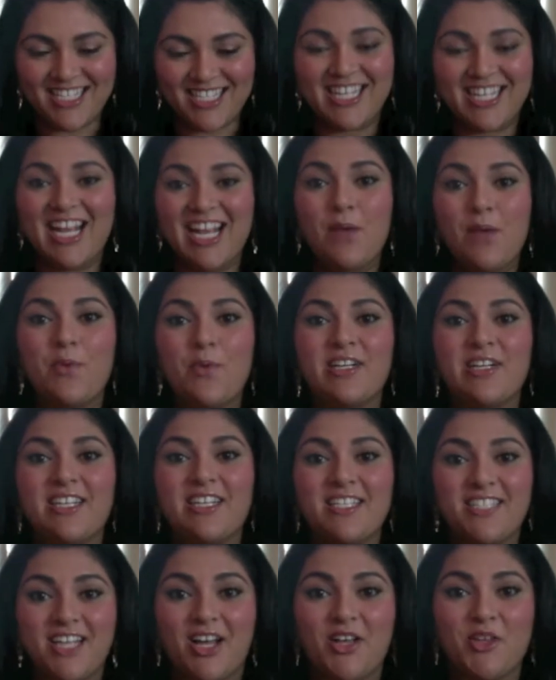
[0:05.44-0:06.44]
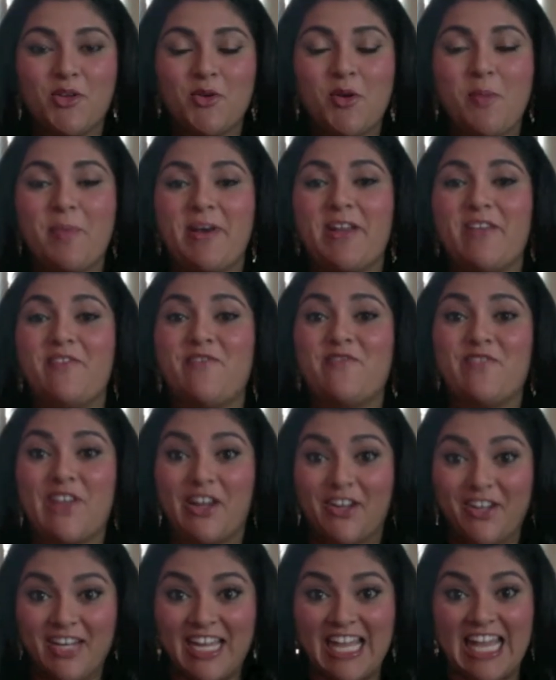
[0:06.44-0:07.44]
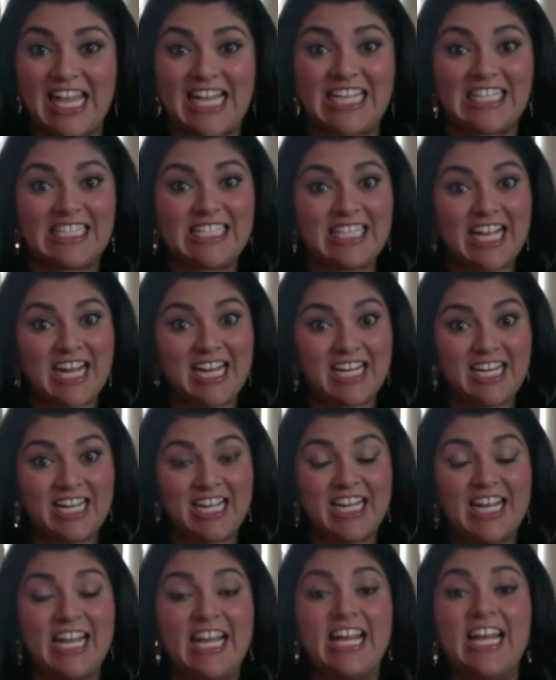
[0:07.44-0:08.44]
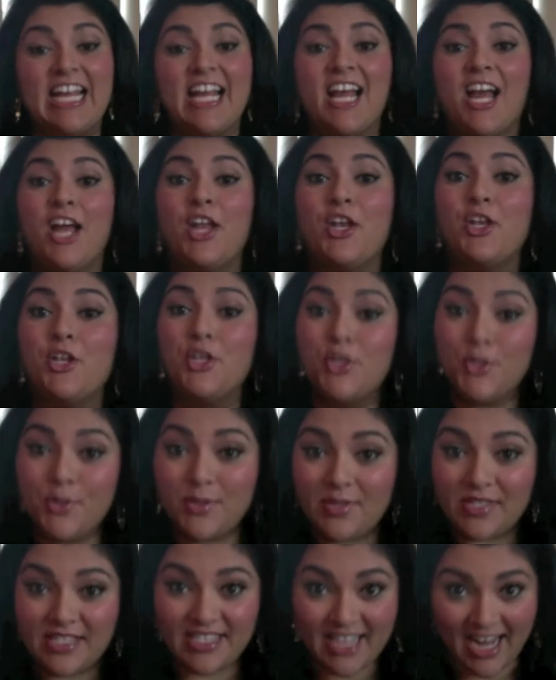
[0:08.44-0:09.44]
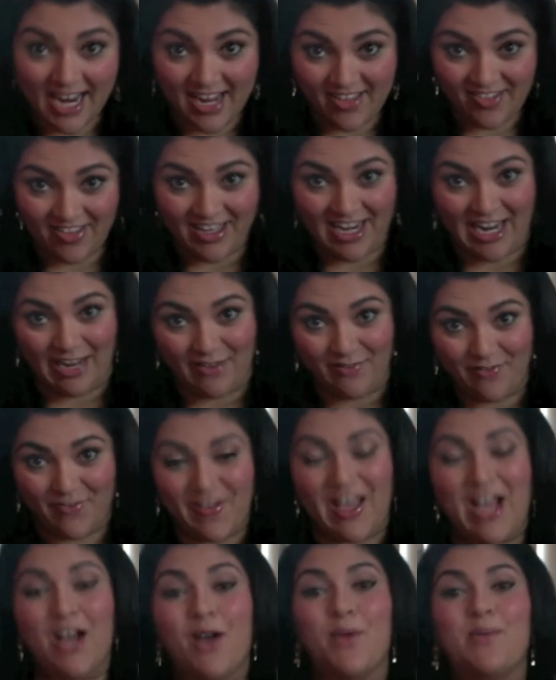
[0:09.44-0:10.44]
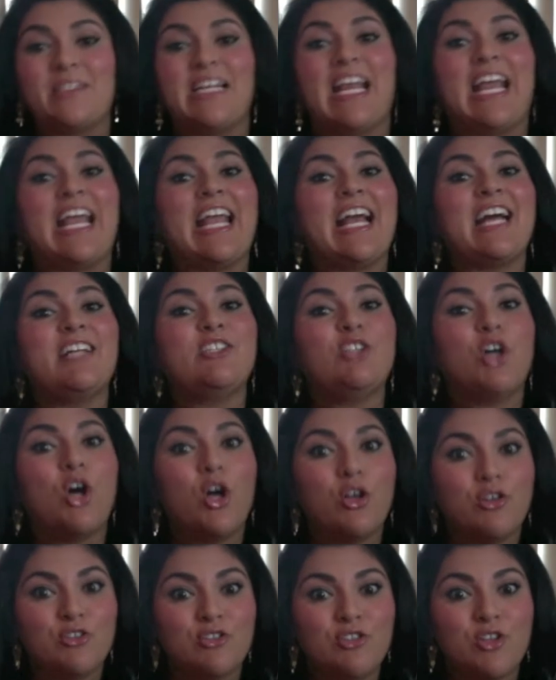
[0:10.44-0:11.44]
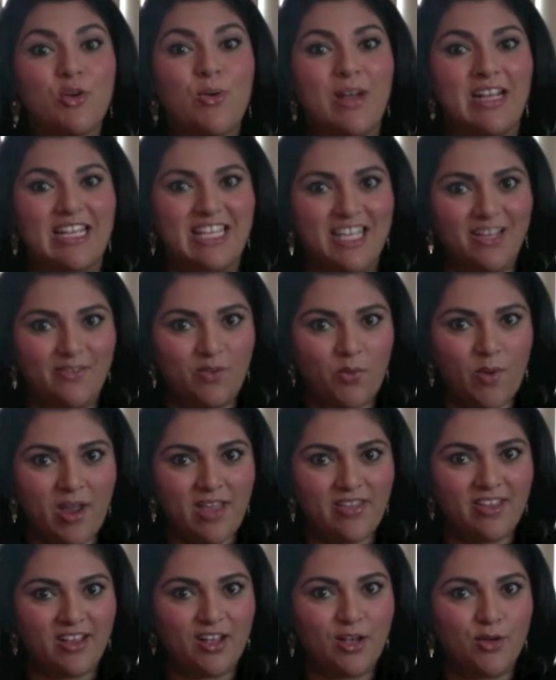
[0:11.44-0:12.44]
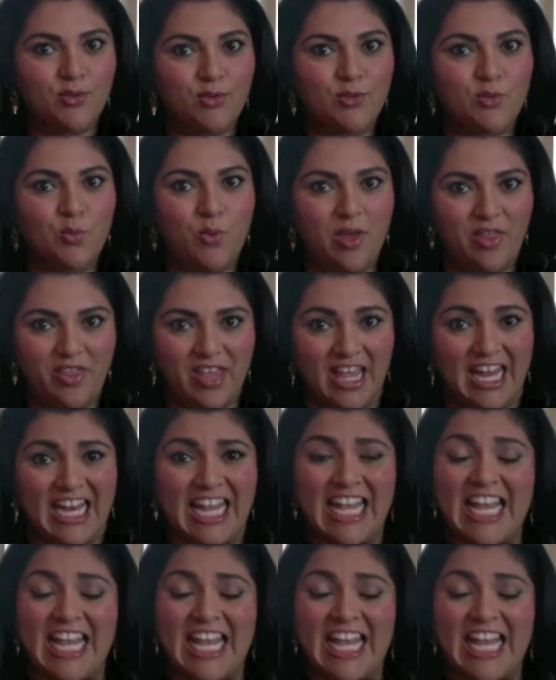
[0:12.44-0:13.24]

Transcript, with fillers: today I wanted to tell you about a very exciting new site that I found and also a giveaway that goes with it.